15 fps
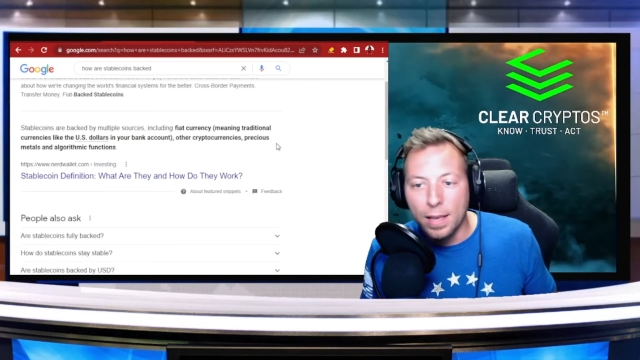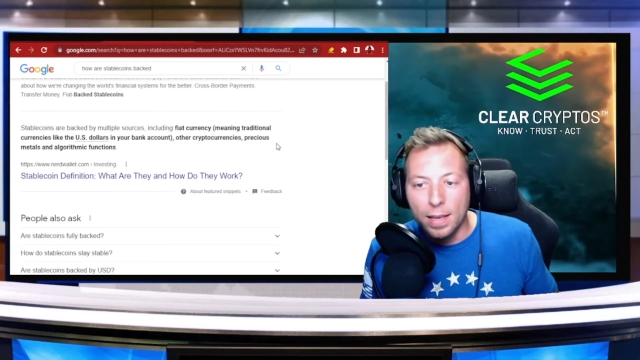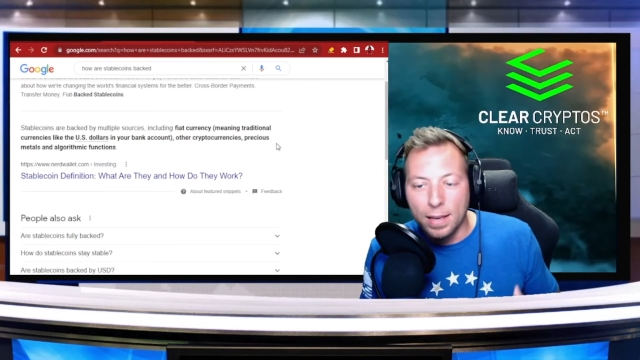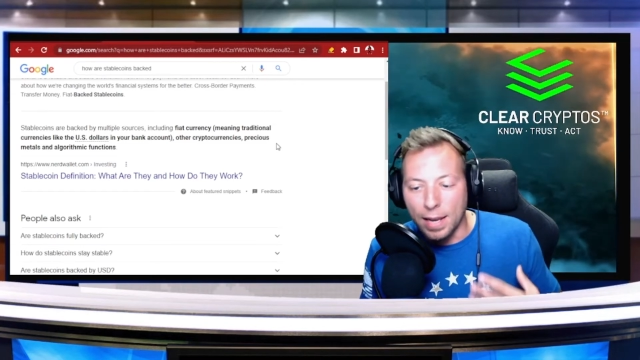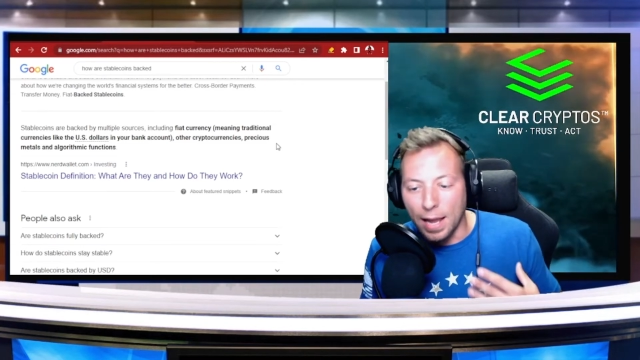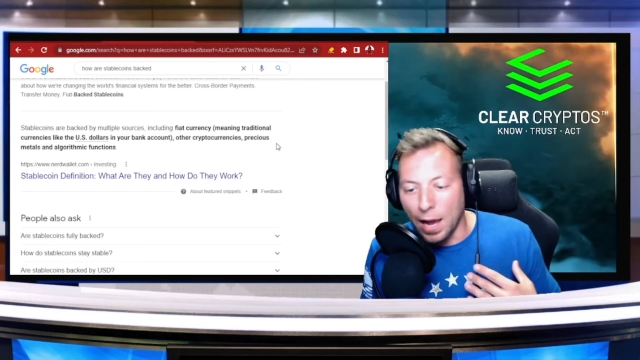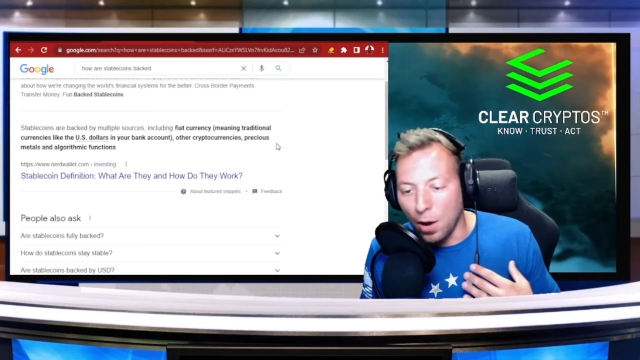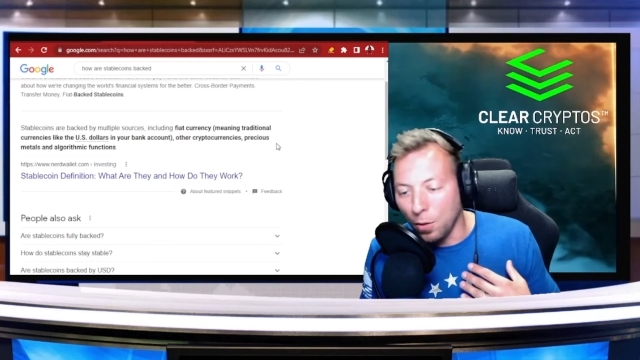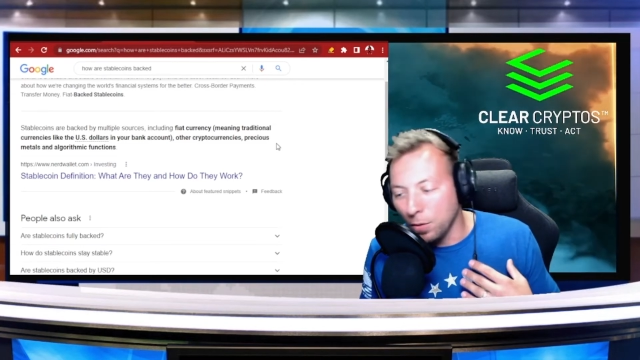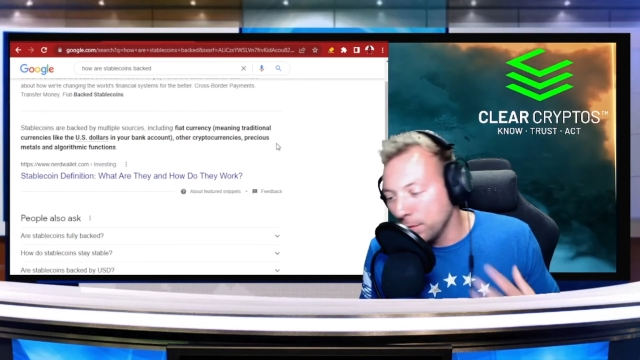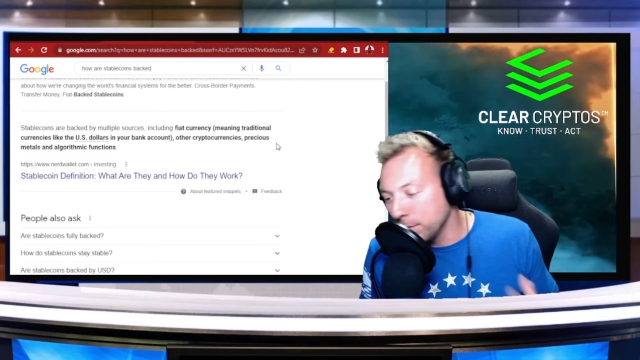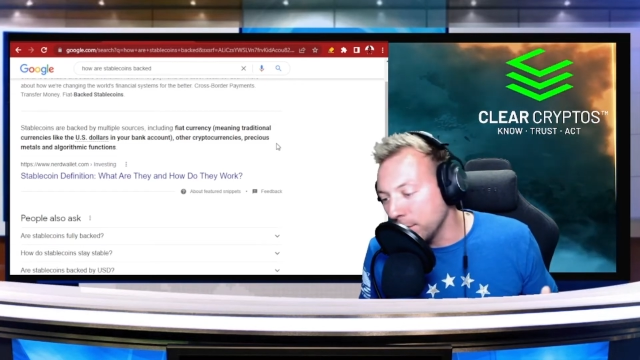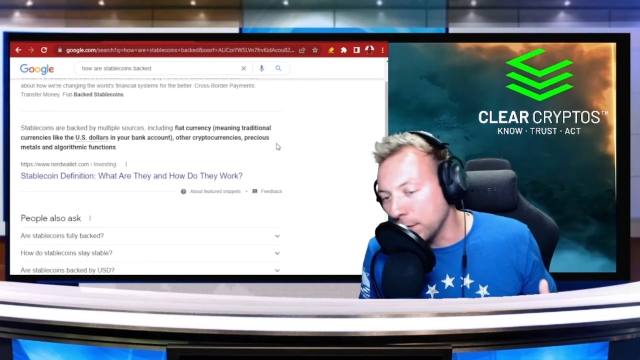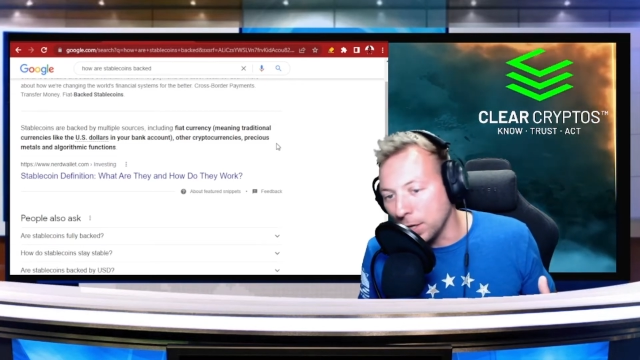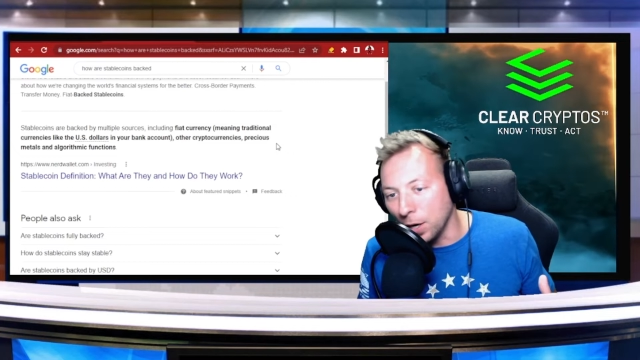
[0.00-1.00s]
Now,
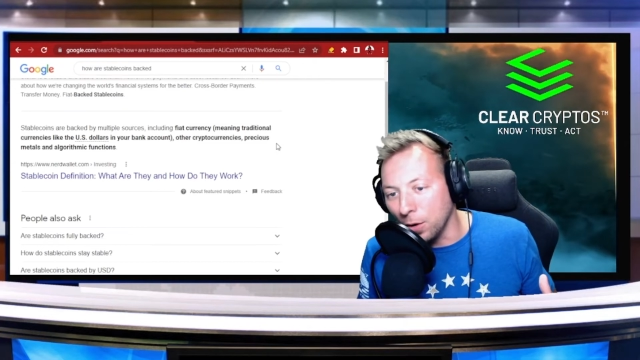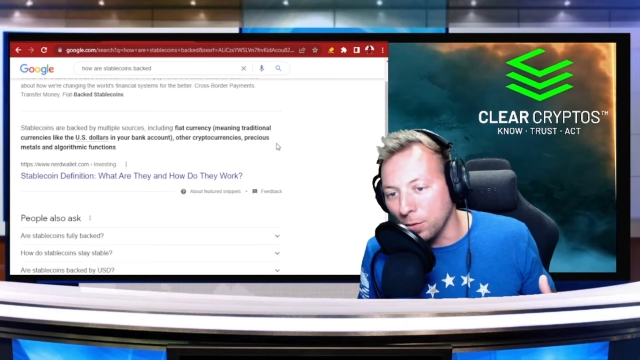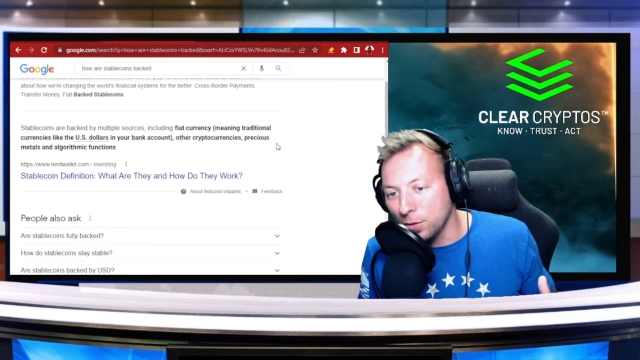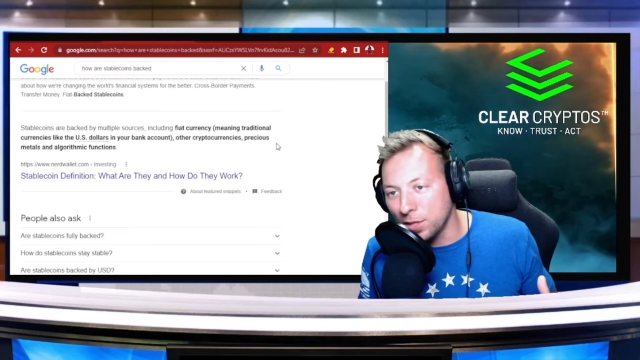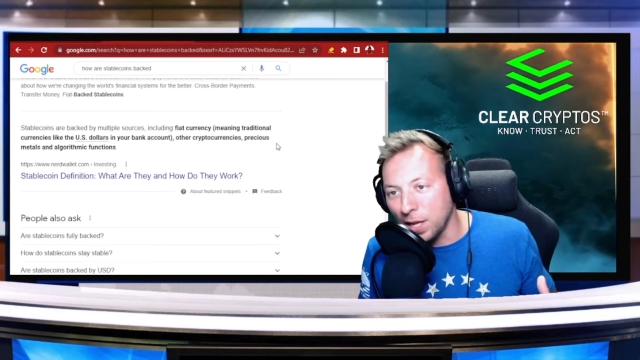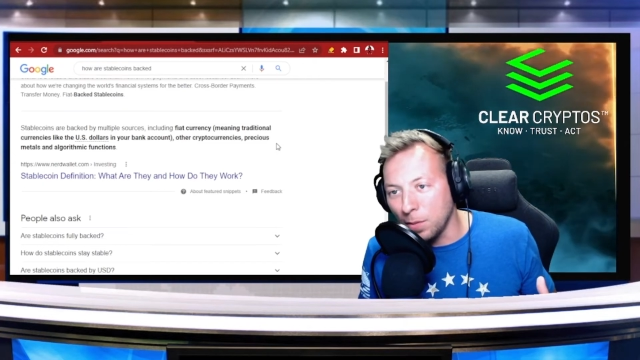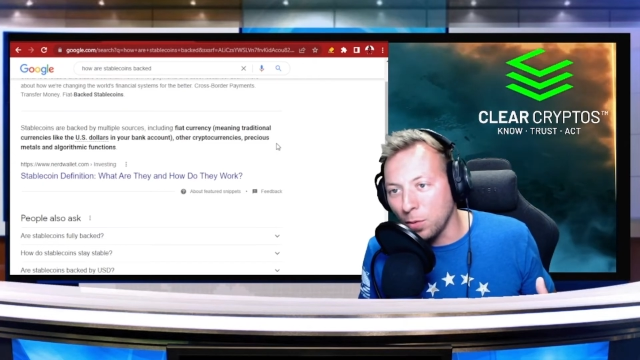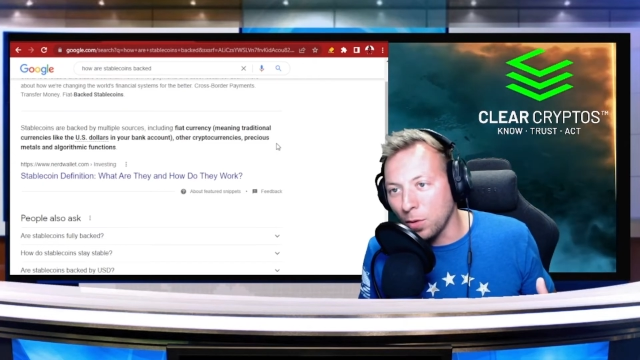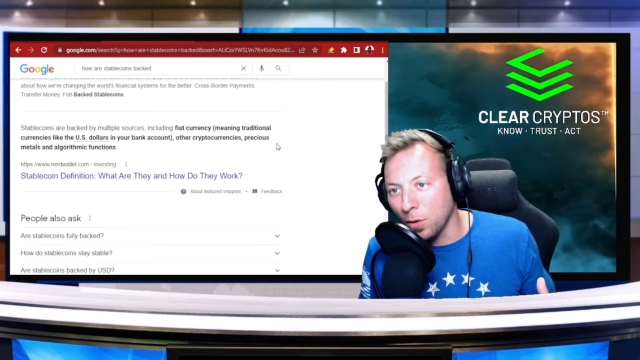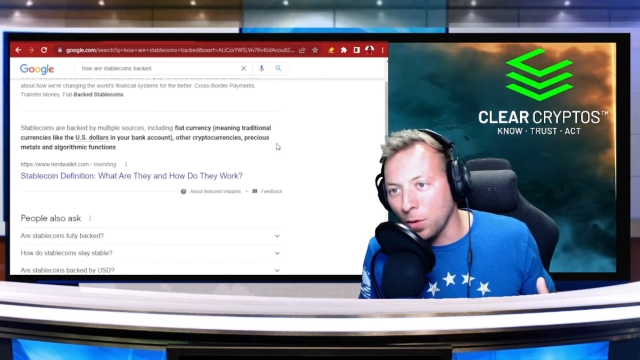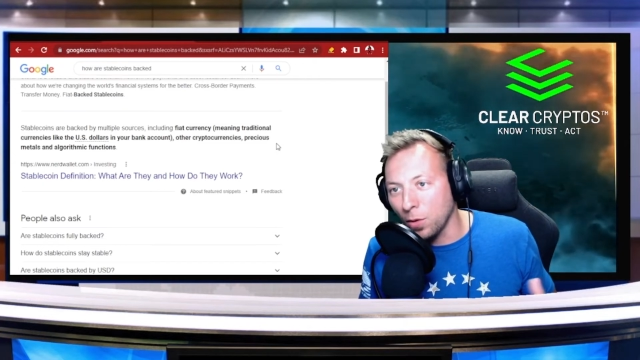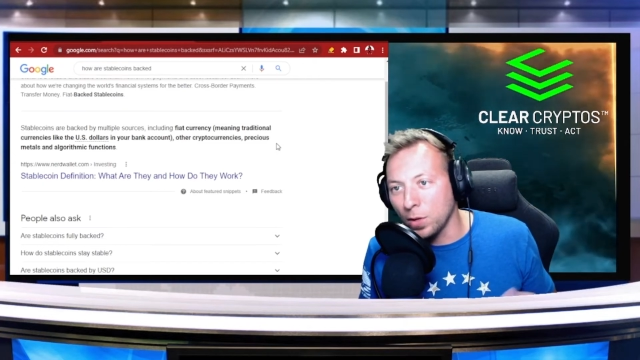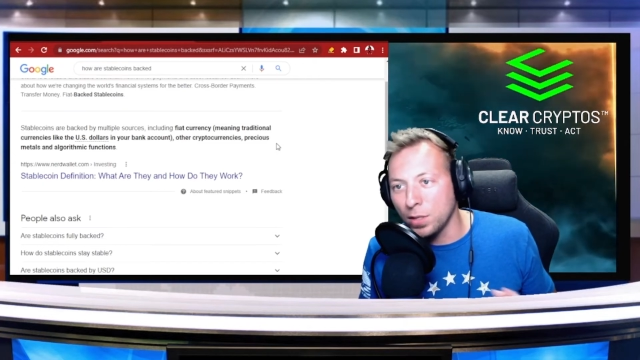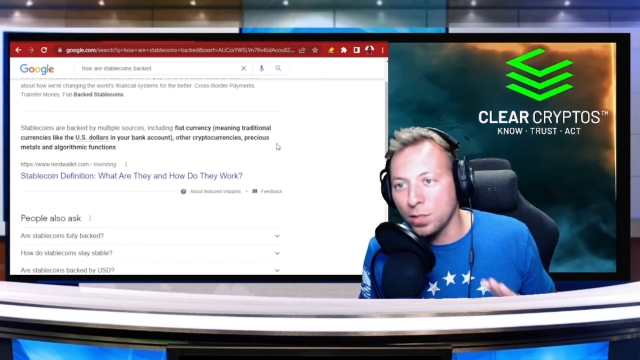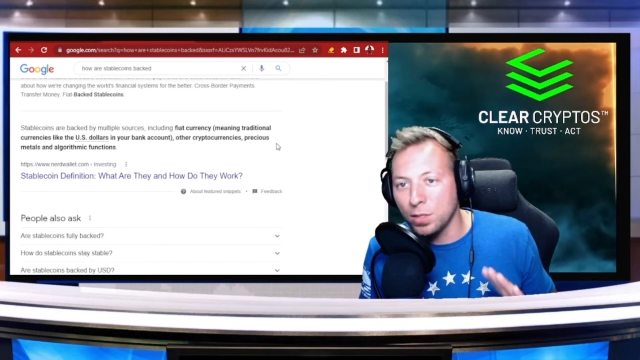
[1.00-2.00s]
you know, stable
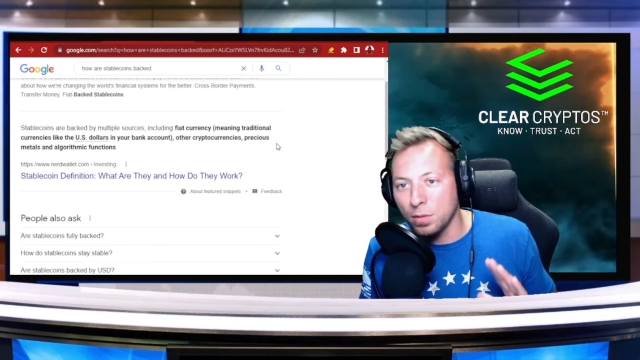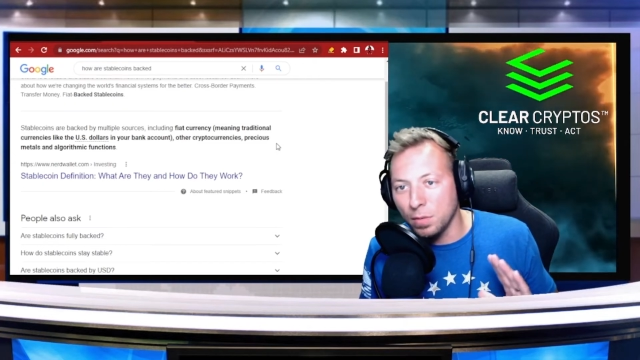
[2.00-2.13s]
coins,